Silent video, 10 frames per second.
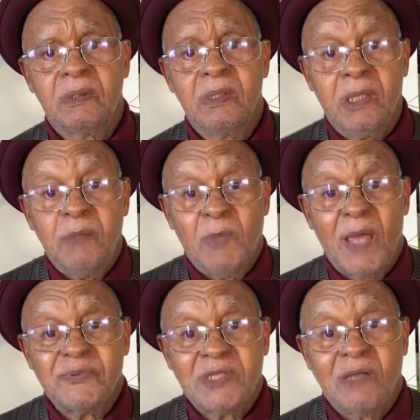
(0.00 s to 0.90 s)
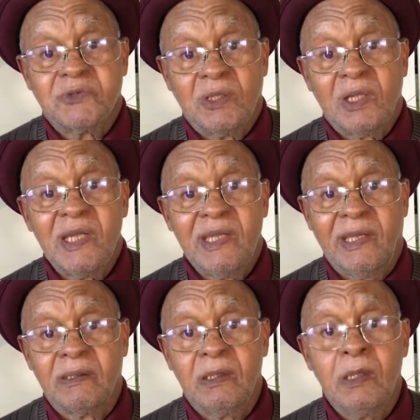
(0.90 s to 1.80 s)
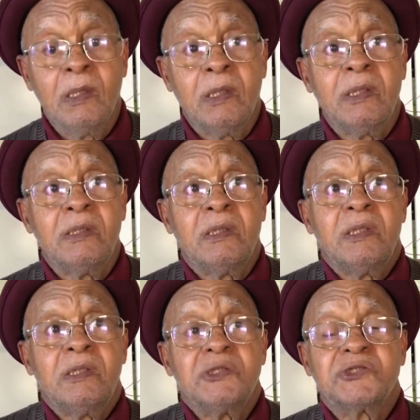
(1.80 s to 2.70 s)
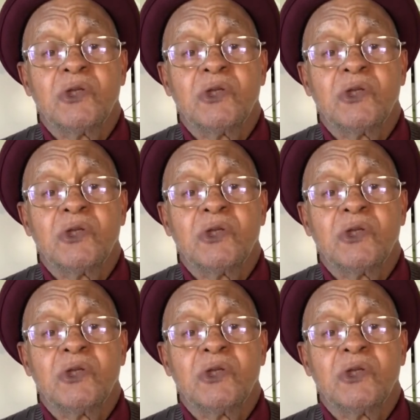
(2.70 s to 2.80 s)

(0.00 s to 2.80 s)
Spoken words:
He maps out the land. He is